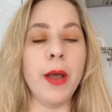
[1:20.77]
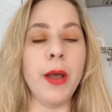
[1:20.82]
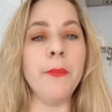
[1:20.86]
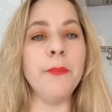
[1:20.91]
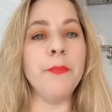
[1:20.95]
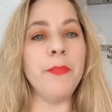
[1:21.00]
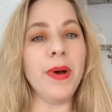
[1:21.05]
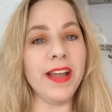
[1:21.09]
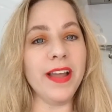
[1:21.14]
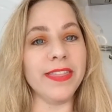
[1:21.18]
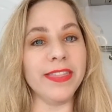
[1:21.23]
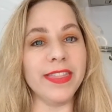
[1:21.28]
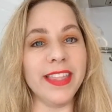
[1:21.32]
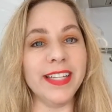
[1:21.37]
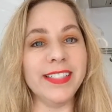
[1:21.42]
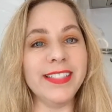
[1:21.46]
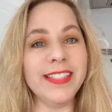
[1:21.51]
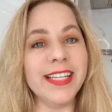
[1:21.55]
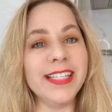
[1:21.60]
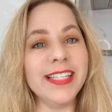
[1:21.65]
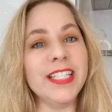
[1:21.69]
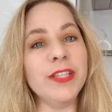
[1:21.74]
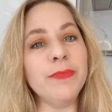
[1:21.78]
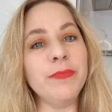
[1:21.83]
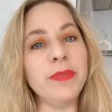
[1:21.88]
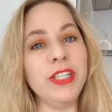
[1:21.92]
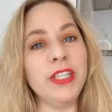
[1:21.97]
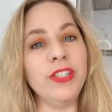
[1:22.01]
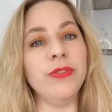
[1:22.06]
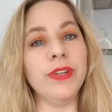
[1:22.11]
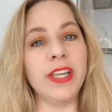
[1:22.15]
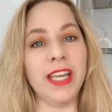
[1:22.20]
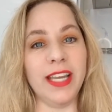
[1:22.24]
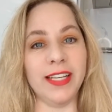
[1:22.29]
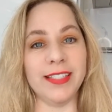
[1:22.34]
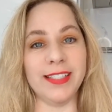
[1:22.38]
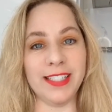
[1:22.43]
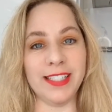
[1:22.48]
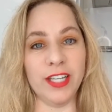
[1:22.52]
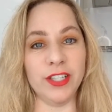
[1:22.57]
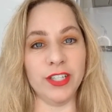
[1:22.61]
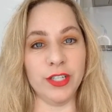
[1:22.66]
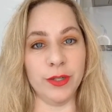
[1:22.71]
But that doesn't mean you can't sell
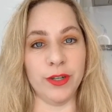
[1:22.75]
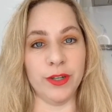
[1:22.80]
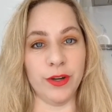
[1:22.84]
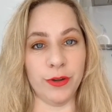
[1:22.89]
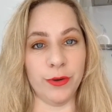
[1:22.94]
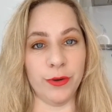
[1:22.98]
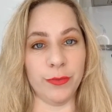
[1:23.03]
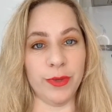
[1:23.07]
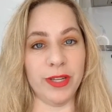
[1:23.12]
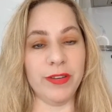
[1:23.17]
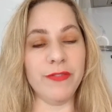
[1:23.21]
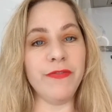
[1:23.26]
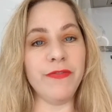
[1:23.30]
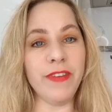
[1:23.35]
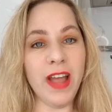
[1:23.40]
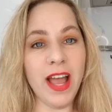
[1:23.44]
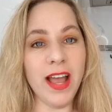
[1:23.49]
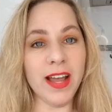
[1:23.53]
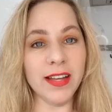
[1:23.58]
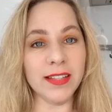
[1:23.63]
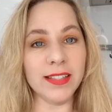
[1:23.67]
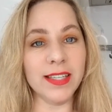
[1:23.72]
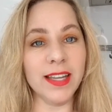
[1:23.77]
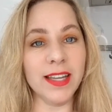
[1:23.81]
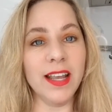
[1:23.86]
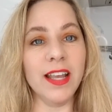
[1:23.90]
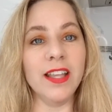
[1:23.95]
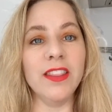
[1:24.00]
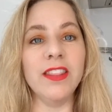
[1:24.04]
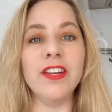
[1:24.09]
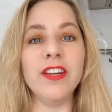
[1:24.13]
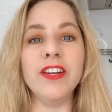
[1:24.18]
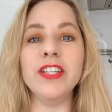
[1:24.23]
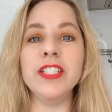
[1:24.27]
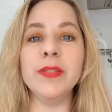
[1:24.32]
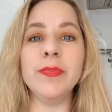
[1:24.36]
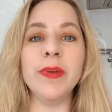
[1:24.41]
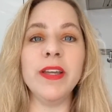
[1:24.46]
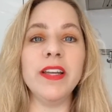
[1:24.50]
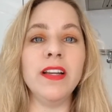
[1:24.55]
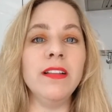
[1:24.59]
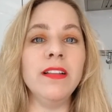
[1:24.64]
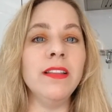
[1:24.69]
your home. In fact, there has been
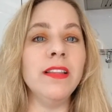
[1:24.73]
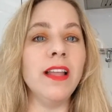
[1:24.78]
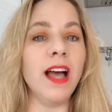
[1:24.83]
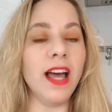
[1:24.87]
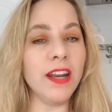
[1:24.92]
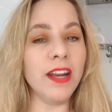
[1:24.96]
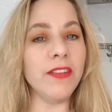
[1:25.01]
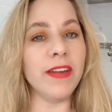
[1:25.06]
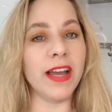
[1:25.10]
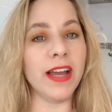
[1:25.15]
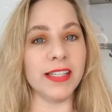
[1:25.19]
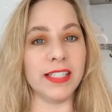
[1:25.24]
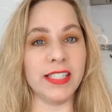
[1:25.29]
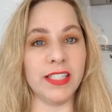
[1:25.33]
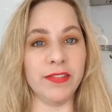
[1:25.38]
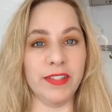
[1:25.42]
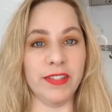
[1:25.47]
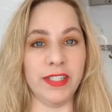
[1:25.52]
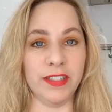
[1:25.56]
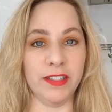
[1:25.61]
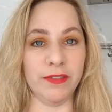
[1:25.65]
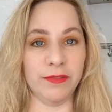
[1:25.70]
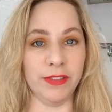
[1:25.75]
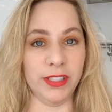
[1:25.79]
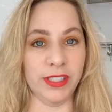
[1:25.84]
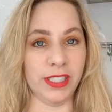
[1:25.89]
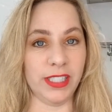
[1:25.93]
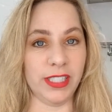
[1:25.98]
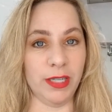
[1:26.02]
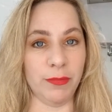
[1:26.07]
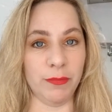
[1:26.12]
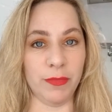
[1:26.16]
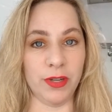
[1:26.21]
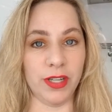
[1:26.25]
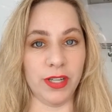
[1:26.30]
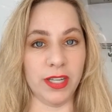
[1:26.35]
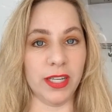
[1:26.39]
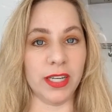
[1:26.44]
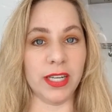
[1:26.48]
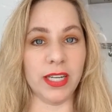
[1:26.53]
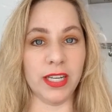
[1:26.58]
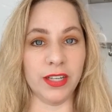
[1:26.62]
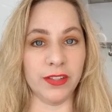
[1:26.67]
a lot of activity in the real estate market
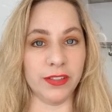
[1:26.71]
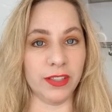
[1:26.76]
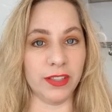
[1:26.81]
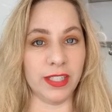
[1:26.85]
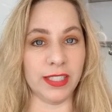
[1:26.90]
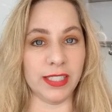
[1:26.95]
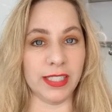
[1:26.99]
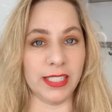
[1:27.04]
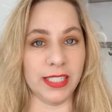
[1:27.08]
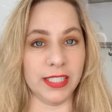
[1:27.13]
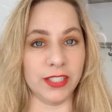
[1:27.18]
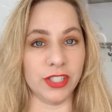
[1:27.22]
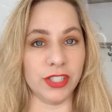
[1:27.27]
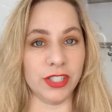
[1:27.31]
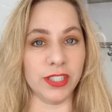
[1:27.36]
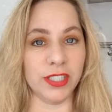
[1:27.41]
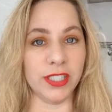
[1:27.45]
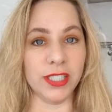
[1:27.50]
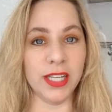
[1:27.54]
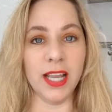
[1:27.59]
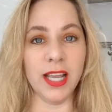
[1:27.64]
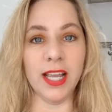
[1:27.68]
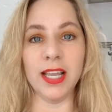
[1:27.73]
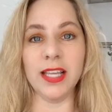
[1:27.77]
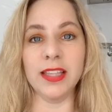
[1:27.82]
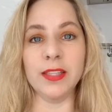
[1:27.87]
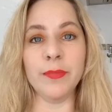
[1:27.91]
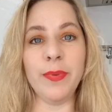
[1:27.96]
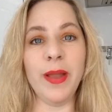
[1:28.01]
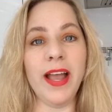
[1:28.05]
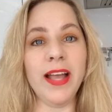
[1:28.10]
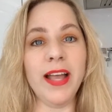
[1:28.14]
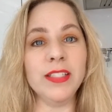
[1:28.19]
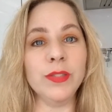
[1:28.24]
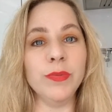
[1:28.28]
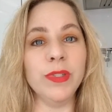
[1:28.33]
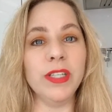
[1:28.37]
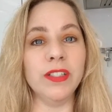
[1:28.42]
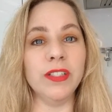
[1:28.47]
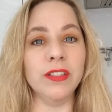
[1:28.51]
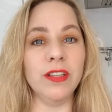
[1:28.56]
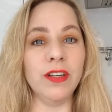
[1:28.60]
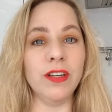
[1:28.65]
here in Los Angeles. In the past week
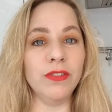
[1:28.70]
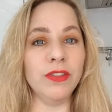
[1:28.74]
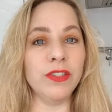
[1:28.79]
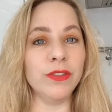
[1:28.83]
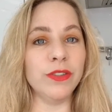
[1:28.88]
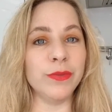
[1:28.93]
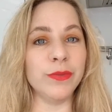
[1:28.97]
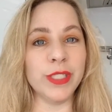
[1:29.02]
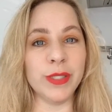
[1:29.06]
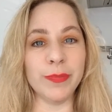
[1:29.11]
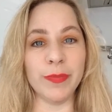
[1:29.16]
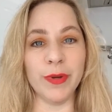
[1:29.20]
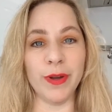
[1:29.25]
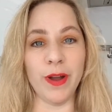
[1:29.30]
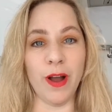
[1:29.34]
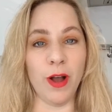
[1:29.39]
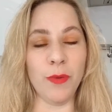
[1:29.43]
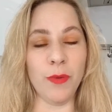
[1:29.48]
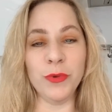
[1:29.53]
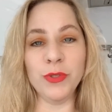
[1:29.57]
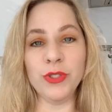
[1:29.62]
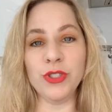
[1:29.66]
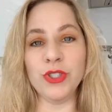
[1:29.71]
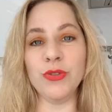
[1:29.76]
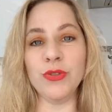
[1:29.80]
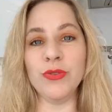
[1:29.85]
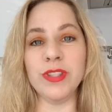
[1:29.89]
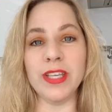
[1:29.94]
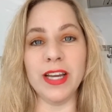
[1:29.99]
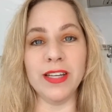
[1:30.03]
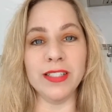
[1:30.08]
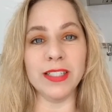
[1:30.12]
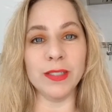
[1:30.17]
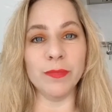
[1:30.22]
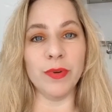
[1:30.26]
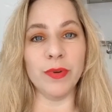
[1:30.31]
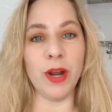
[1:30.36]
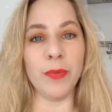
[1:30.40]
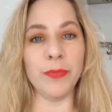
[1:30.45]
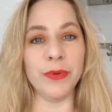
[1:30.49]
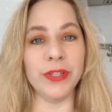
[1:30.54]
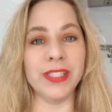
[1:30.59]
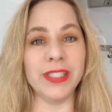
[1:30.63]
alone, there was almost 2,000
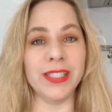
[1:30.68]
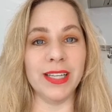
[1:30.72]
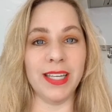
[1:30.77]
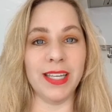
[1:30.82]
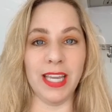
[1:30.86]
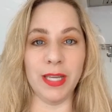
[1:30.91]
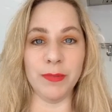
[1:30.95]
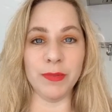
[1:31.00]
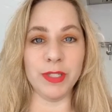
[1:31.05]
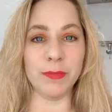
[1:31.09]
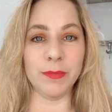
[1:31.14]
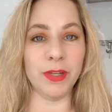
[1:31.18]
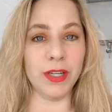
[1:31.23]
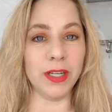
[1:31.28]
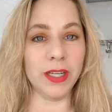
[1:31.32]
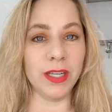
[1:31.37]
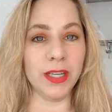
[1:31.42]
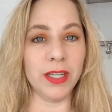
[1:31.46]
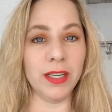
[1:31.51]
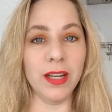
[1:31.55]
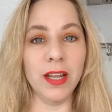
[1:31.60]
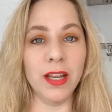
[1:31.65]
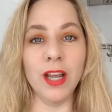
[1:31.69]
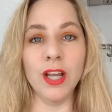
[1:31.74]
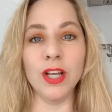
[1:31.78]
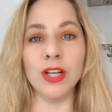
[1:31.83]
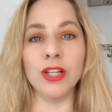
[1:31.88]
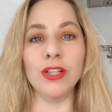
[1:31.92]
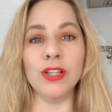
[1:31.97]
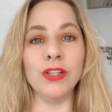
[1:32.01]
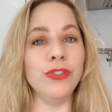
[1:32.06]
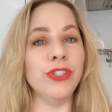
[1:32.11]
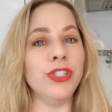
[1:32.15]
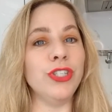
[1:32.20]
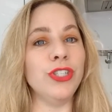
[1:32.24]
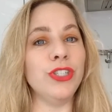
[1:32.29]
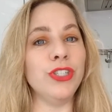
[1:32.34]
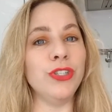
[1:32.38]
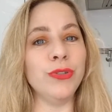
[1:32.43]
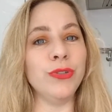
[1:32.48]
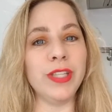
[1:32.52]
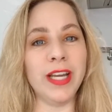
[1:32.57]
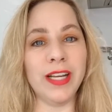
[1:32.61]
properties that came to market, close to
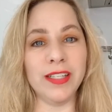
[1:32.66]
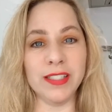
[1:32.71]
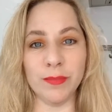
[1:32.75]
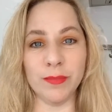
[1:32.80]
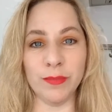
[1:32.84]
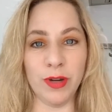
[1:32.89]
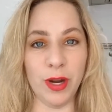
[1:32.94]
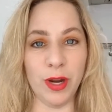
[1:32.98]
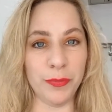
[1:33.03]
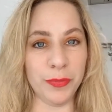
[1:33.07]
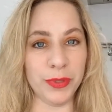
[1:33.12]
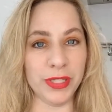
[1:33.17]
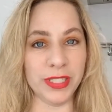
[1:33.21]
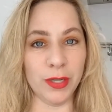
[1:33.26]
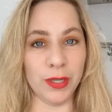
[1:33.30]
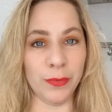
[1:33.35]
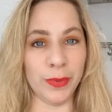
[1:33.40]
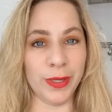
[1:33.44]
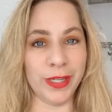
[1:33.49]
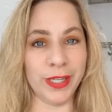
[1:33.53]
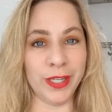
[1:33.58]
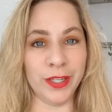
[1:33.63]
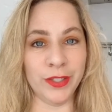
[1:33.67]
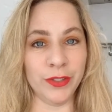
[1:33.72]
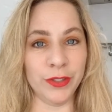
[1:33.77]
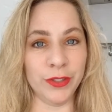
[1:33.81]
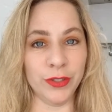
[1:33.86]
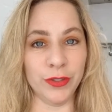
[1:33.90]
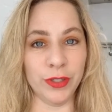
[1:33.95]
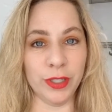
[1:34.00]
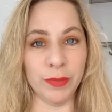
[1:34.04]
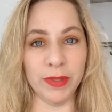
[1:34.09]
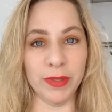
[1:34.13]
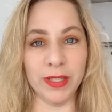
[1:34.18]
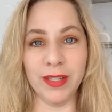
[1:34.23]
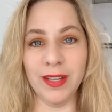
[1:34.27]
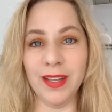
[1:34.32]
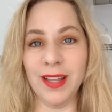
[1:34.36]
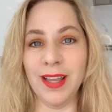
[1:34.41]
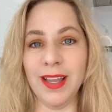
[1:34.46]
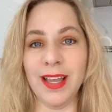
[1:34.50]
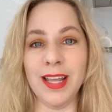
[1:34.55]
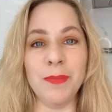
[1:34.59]
2,000 properties that went under agreement,
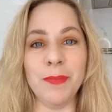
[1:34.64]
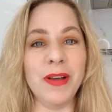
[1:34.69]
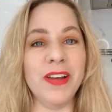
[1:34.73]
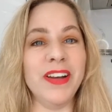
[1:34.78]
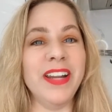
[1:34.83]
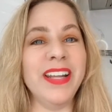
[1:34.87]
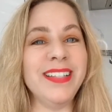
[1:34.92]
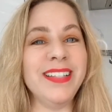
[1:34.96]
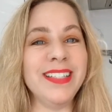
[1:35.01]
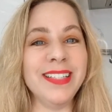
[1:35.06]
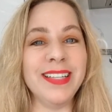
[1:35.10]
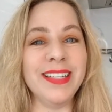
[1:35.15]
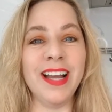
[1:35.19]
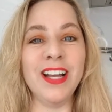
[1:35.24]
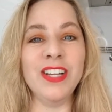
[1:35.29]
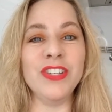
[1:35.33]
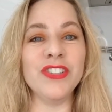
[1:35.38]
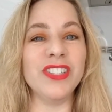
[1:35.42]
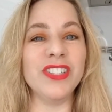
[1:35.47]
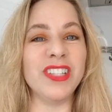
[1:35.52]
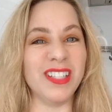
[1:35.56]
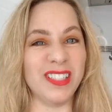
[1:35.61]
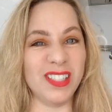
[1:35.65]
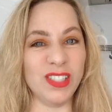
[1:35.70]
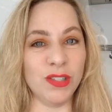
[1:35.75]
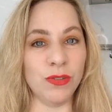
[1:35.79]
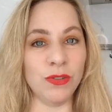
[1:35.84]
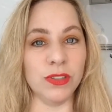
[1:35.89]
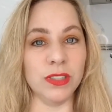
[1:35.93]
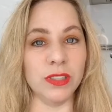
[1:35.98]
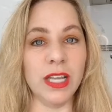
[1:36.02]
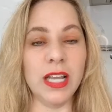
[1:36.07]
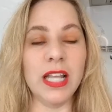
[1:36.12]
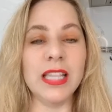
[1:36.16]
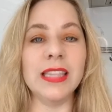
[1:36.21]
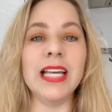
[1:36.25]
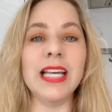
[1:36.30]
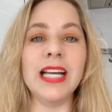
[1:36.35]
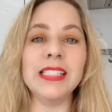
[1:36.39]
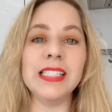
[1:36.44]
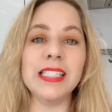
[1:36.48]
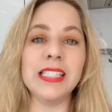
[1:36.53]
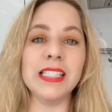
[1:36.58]
and about 1,800 that sold.
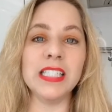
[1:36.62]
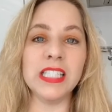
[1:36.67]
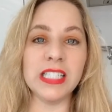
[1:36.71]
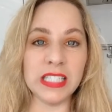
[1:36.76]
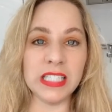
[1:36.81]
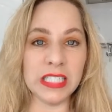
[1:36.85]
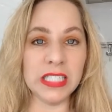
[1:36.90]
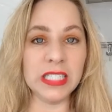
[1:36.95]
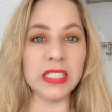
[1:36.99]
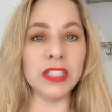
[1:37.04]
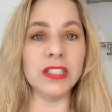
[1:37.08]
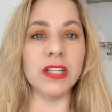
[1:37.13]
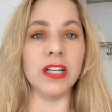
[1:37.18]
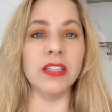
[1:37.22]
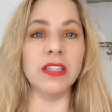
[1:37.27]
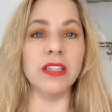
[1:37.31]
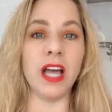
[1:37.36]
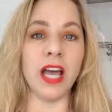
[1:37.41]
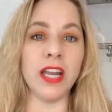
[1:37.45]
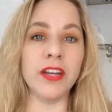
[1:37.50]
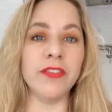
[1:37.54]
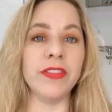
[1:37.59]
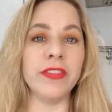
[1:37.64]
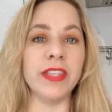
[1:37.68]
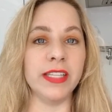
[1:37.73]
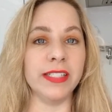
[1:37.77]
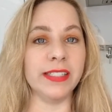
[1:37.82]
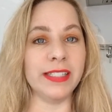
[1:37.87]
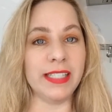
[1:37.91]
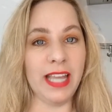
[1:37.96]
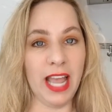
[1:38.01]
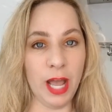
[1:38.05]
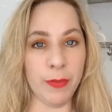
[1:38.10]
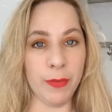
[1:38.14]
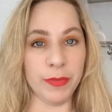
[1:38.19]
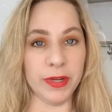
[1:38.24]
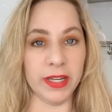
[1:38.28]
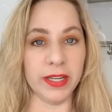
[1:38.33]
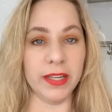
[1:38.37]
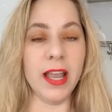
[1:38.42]
That's still a lot of things happening.